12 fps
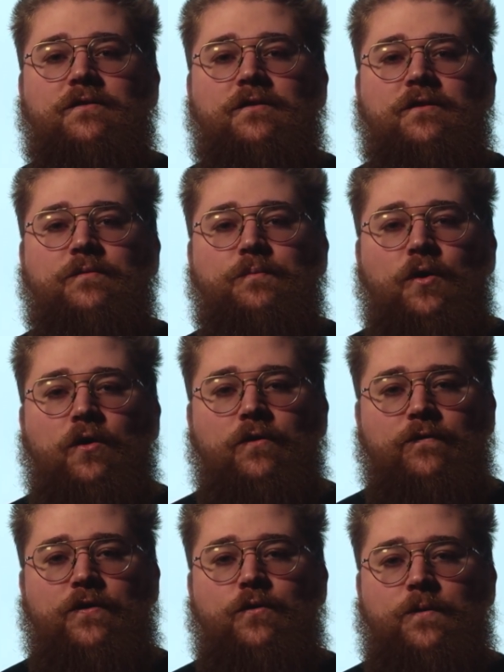are part
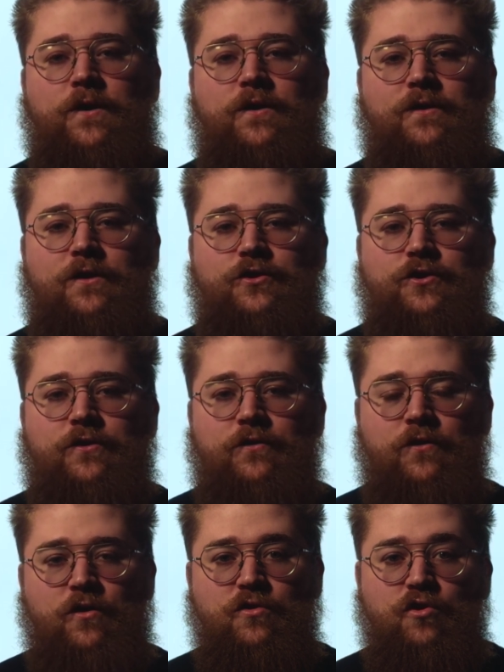of human condition,
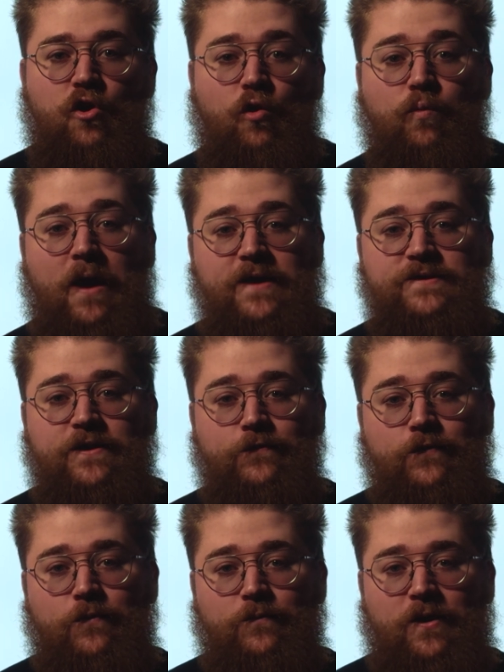arising
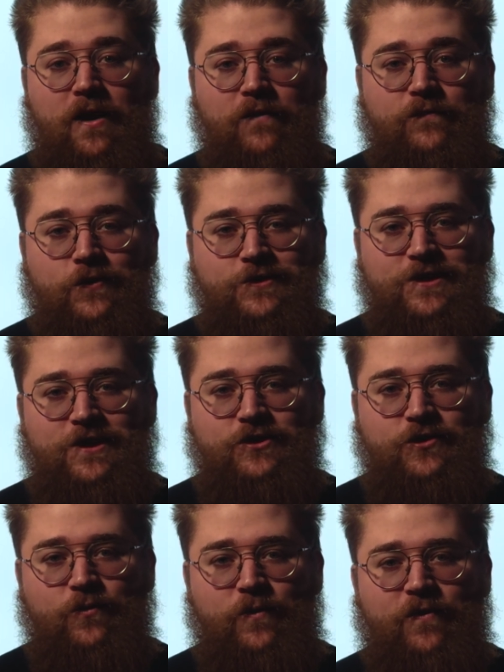from
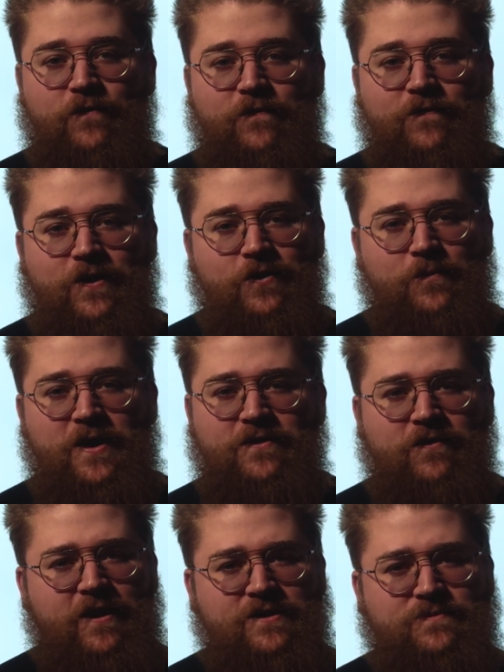confrontation with
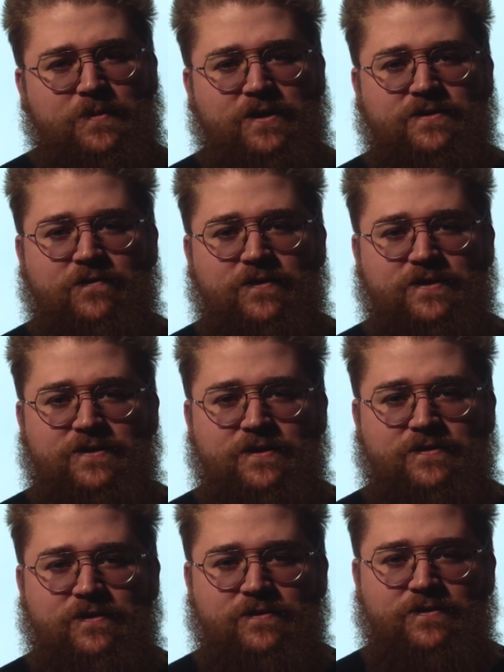fundamental aspects of
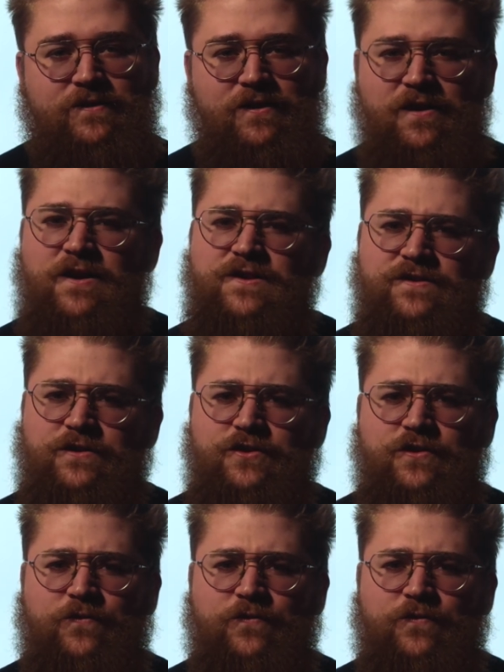existence, such as